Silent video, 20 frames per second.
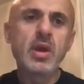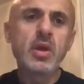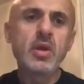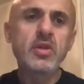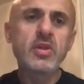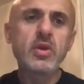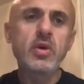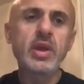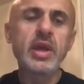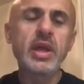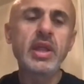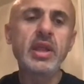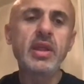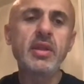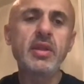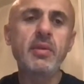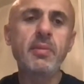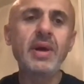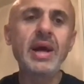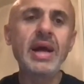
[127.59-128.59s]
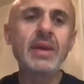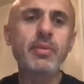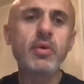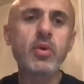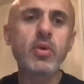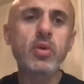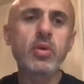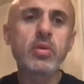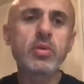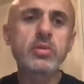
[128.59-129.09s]
So, and in the
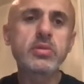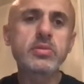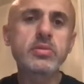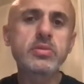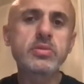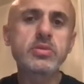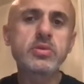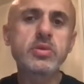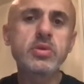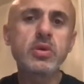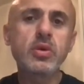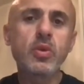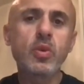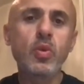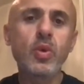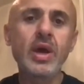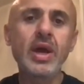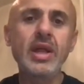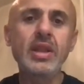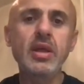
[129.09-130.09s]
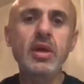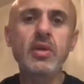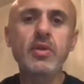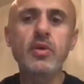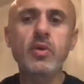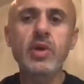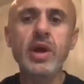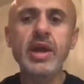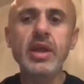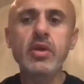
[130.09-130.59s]
Bible, when
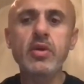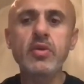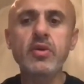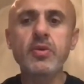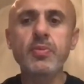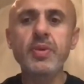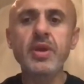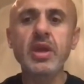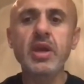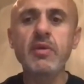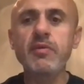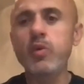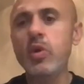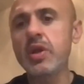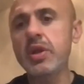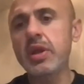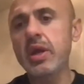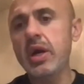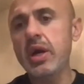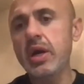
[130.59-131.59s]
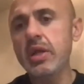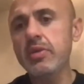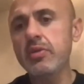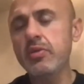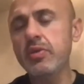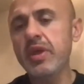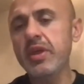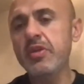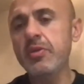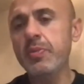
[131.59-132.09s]
the writers speak of one God,
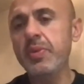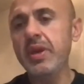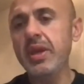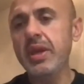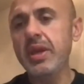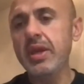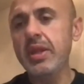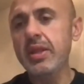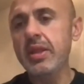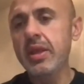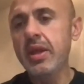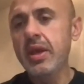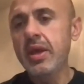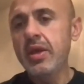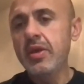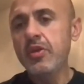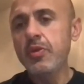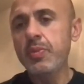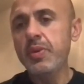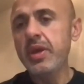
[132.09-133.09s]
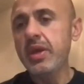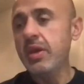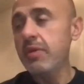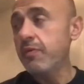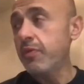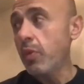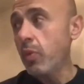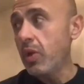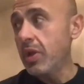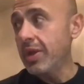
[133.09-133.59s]
do they speak it speak
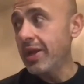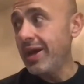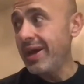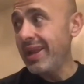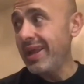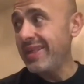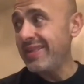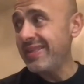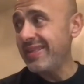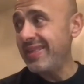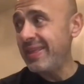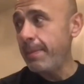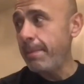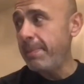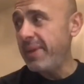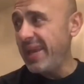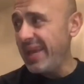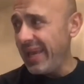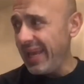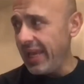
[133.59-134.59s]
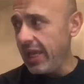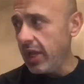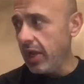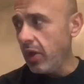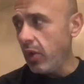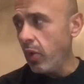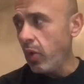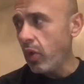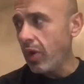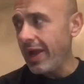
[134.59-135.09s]
of the one God as the
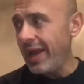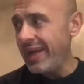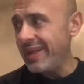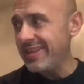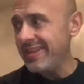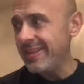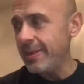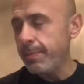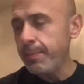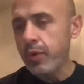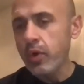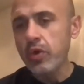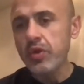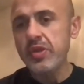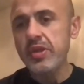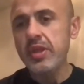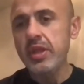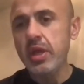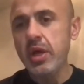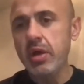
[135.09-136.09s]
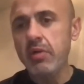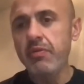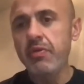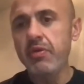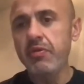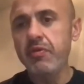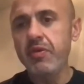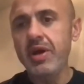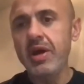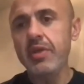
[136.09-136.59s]
being or as the person of
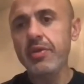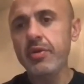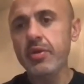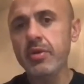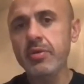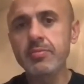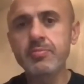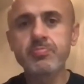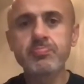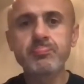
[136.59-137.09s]
the Father?